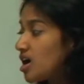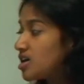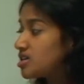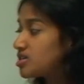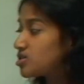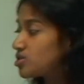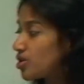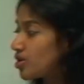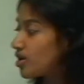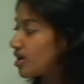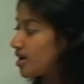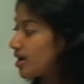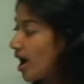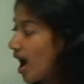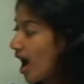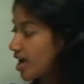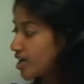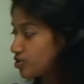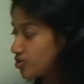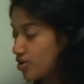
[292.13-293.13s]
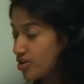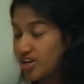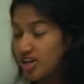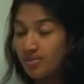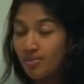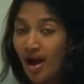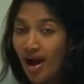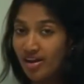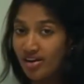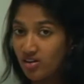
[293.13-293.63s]
so, uh,
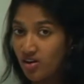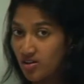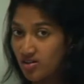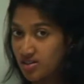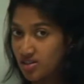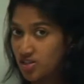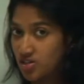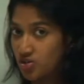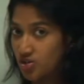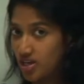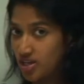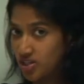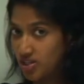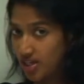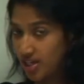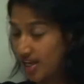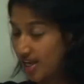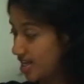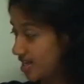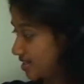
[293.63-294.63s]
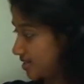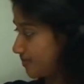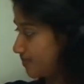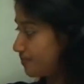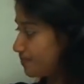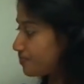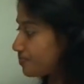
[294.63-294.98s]
hydronium ion concentration is